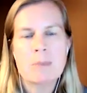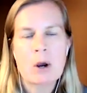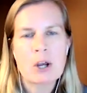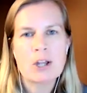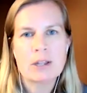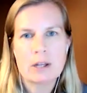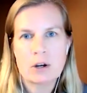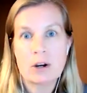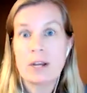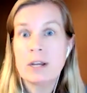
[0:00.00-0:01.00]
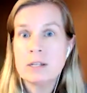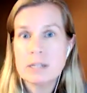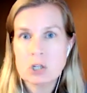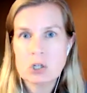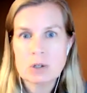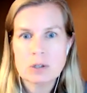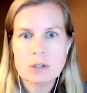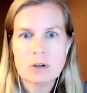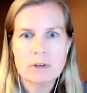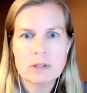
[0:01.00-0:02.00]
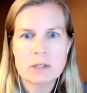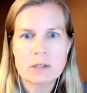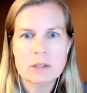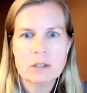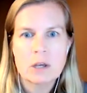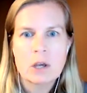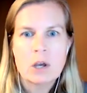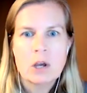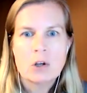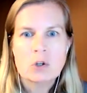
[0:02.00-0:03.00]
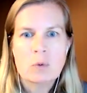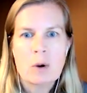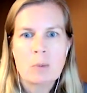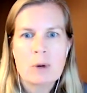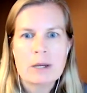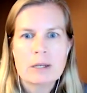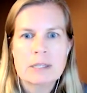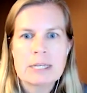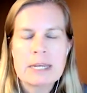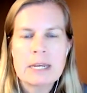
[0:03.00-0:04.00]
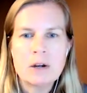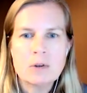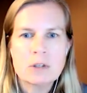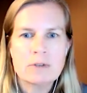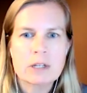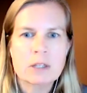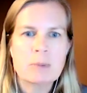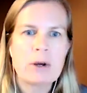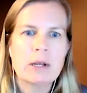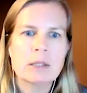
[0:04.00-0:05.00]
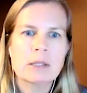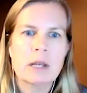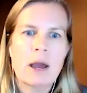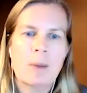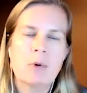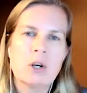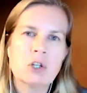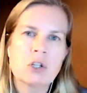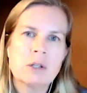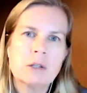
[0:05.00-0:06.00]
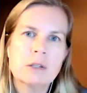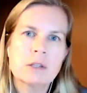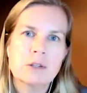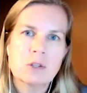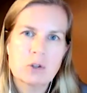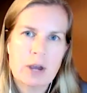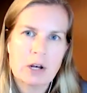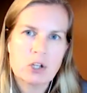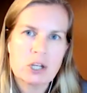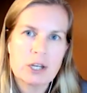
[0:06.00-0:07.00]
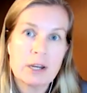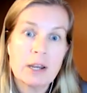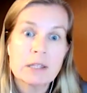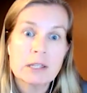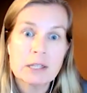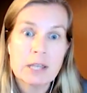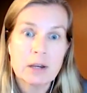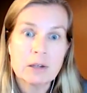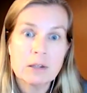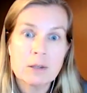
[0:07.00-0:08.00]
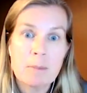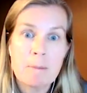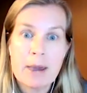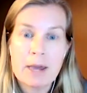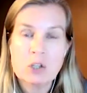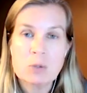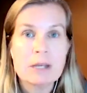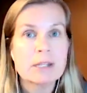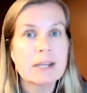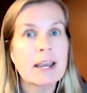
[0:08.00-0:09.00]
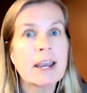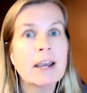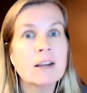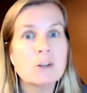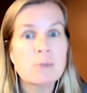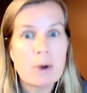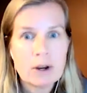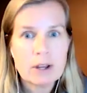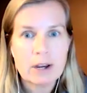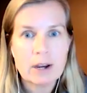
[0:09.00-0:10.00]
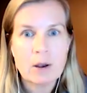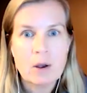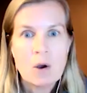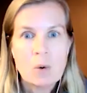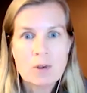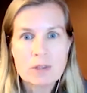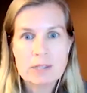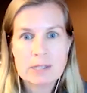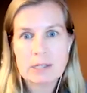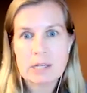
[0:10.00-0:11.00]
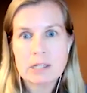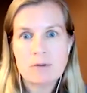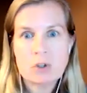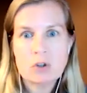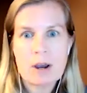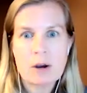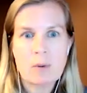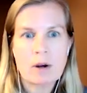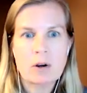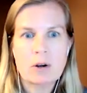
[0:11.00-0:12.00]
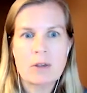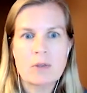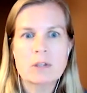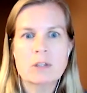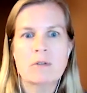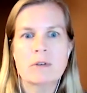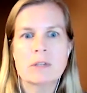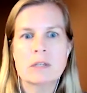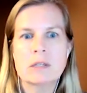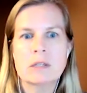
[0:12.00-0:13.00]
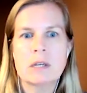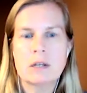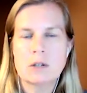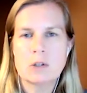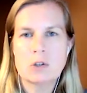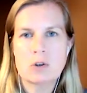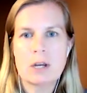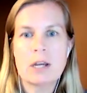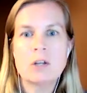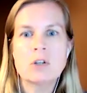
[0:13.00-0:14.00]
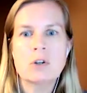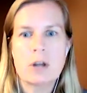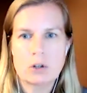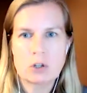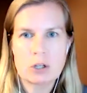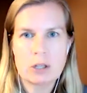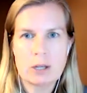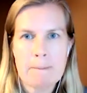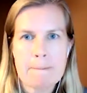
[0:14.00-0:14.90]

market leader in digital services. Jerome brings years of experience in operations, strategy, sales, management, and marketing, with a successful track record in the services industry internationally.